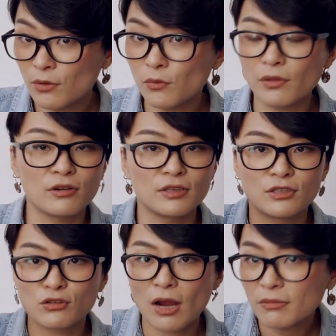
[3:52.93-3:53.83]
whether
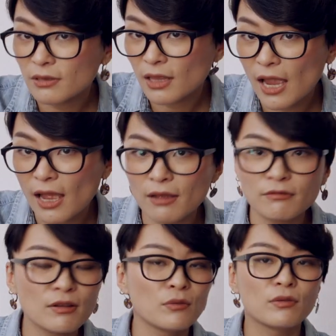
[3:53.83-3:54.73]
it's treble
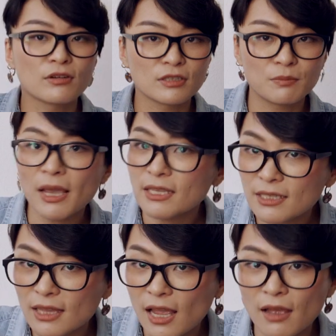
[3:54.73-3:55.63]
clef, whether it's bass
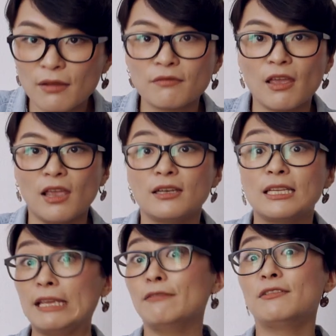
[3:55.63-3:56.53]
clef, and
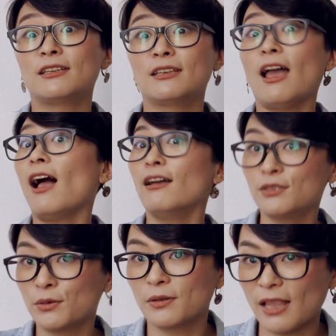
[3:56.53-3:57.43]
even
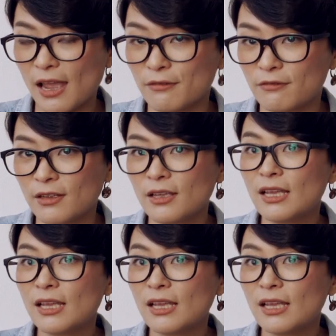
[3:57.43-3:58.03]
alto clef.